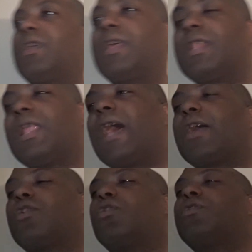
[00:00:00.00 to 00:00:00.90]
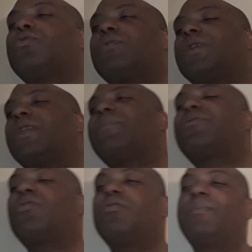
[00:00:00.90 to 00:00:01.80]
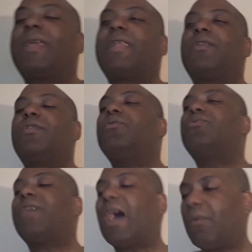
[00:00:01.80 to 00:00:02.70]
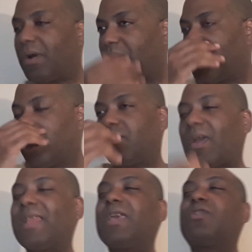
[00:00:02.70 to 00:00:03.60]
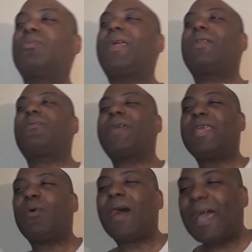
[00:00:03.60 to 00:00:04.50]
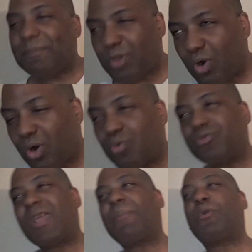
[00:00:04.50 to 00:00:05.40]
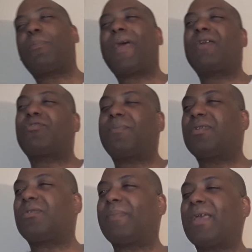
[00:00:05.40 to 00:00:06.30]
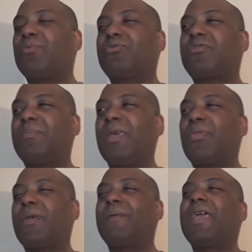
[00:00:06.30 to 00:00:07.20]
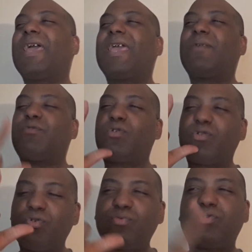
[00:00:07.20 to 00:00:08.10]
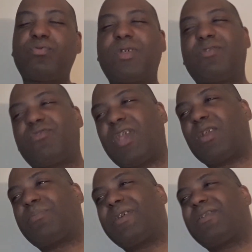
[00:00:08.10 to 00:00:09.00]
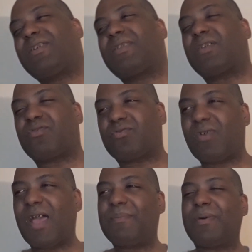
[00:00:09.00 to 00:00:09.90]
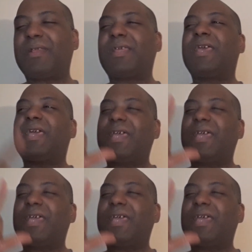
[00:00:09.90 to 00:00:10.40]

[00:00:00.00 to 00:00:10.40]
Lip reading: And then log it on to another episode of Illuminati News Hour. Right here on Illuminati Radio, I'm your host, I'm your pastor, Mr. Michael Smith. If you're new to this channel, please hit that subscribe button.